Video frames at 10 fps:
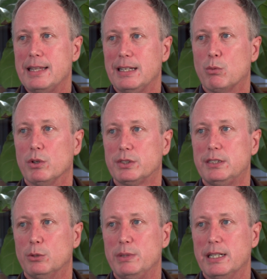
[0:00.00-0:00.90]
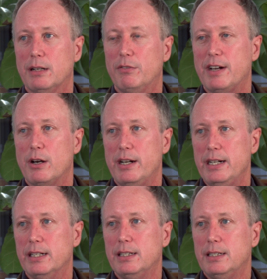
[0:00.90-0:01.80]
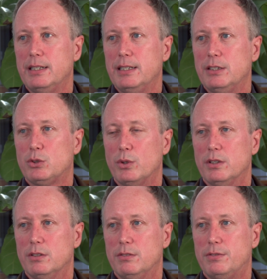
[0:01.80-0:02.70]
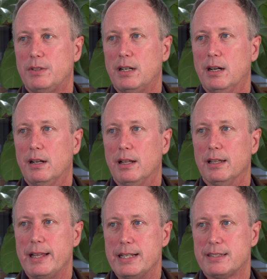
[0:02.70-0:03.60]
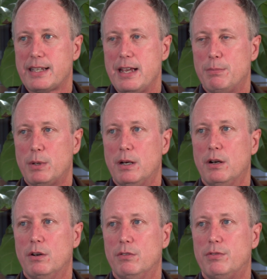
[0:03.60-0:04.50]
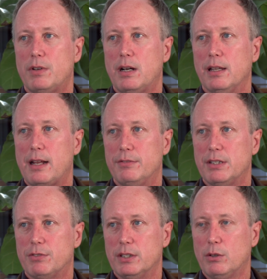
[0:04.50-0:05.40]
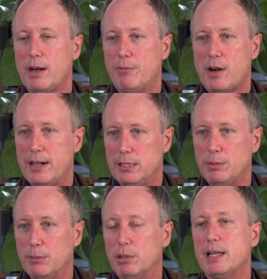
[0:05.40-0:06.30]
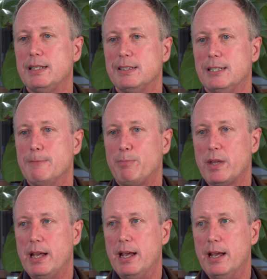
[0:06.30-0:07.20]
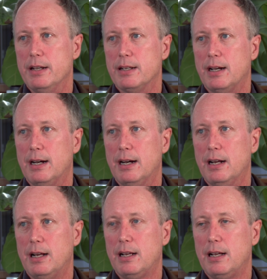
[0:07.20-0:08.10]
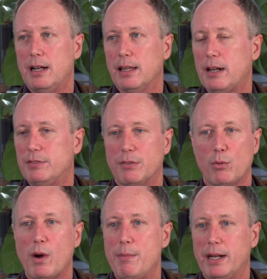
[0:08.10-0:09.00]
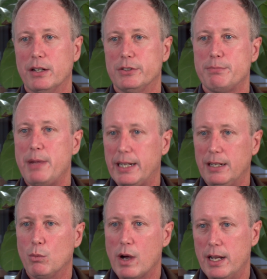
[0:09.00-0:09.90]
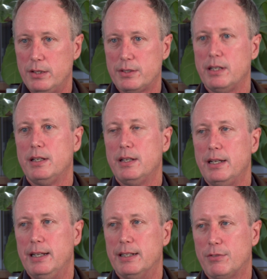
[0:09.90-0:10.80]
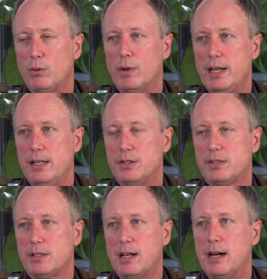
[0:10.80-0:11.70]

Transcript: think we'll still be a very sort of a landscape of a lot of different grape varieties being planted and a lot of different winemakers making wines in different ways.